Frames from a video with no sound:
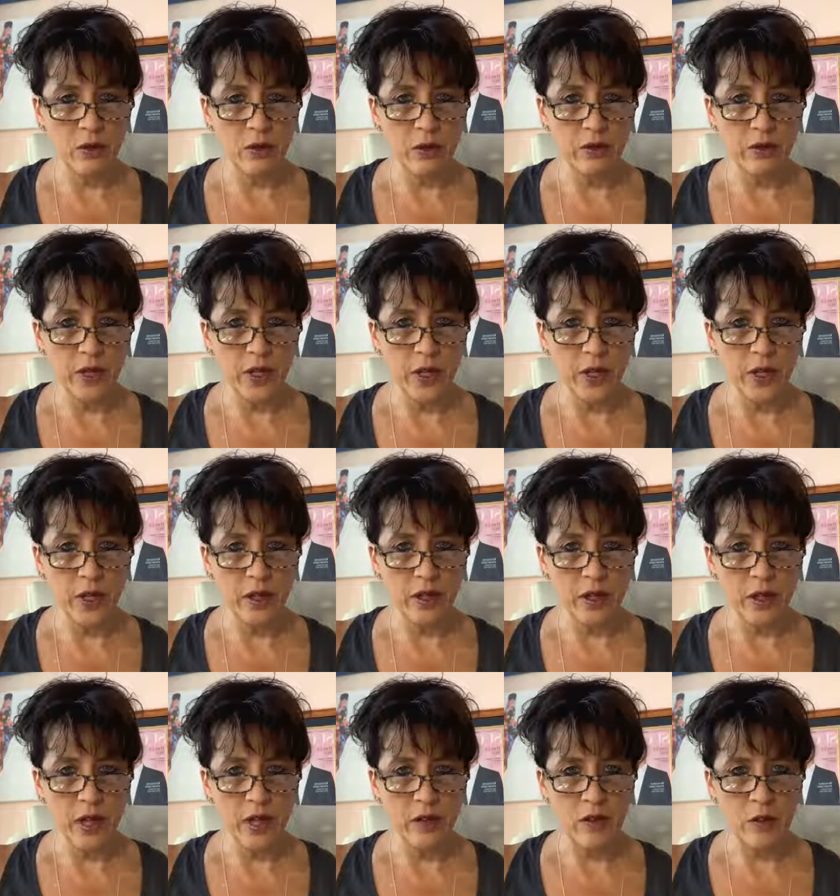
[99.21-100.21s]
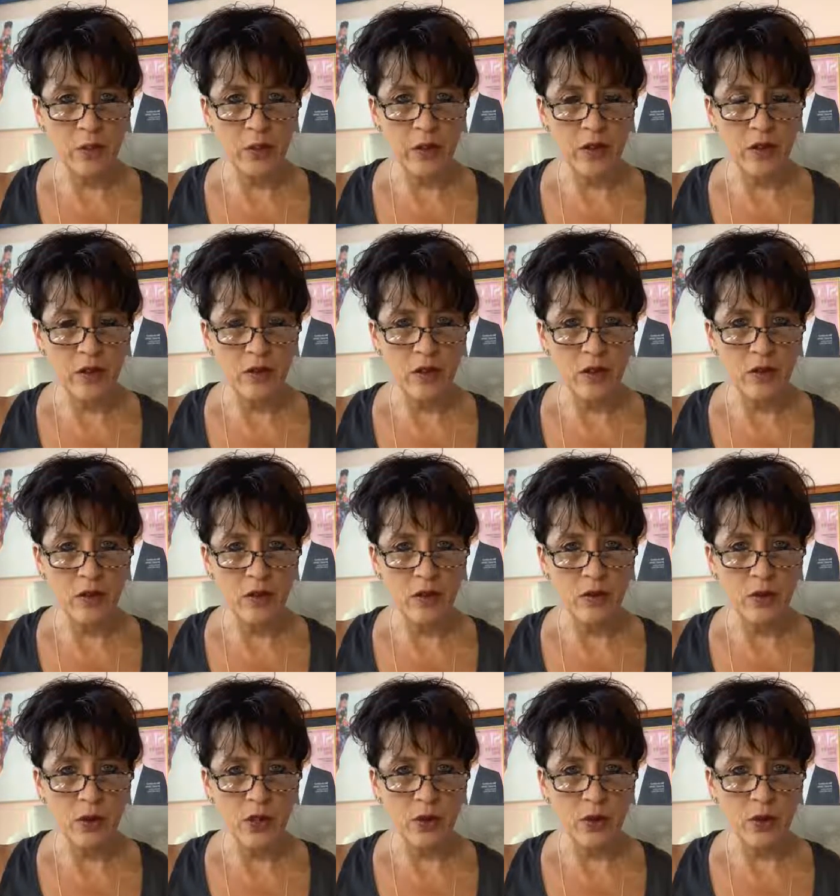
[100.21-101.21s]
We've got all kinds of places.
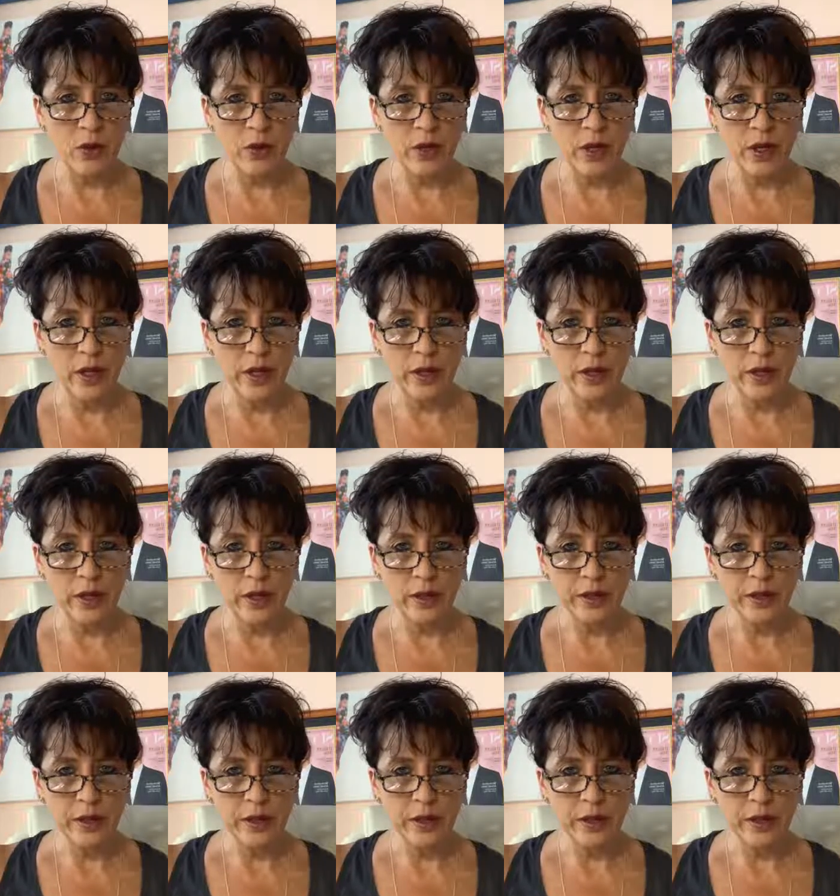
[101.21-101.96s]
New York.